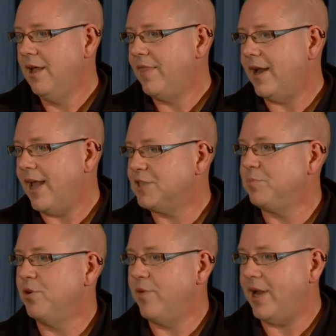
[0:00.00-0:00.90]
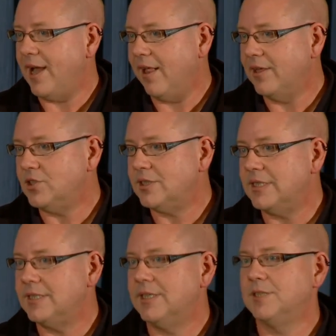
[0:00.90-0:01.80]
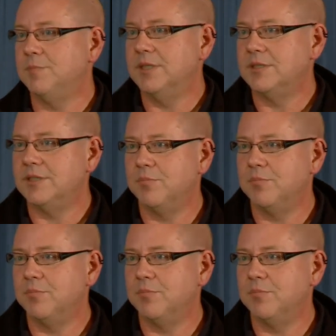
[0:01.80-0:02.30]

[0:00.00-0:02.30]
than an expert radiologist at 6 months